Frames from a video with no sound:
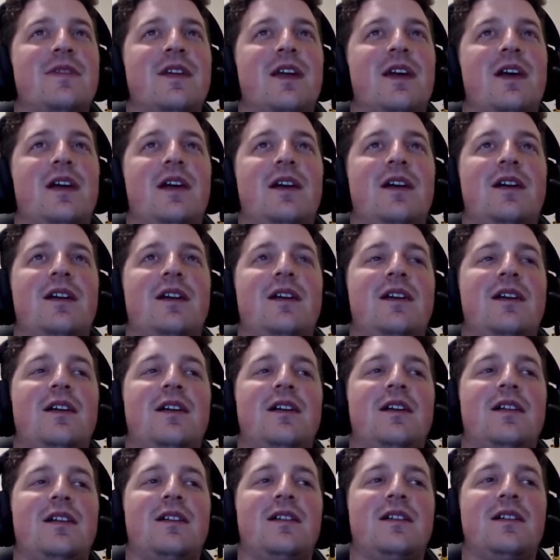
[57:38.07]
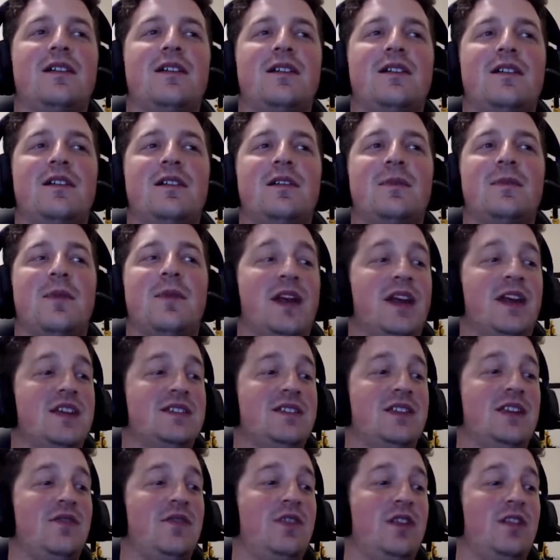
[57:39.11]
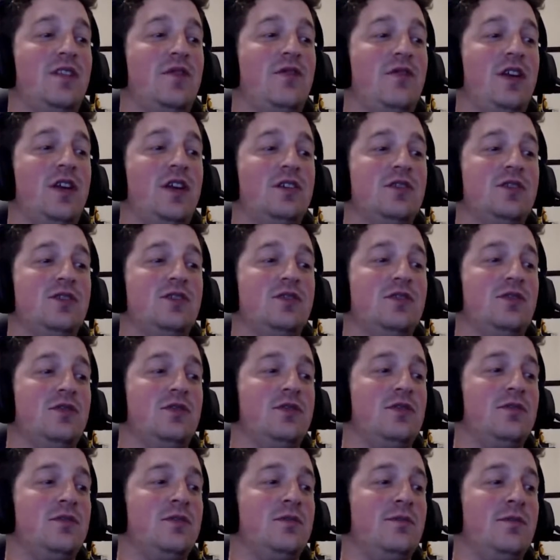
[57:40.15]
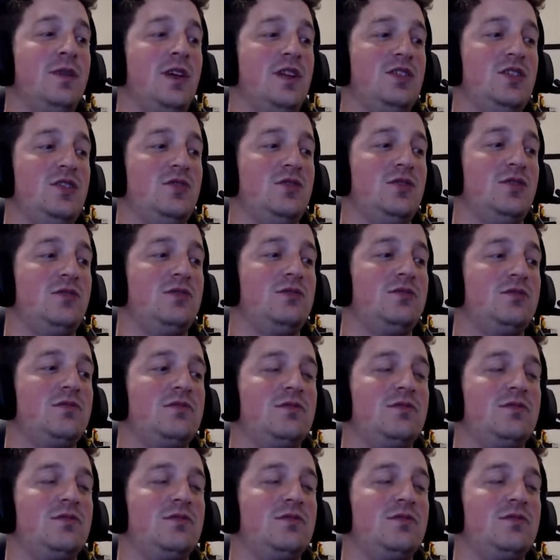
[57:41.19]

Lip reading: But I guess even in the front too means you could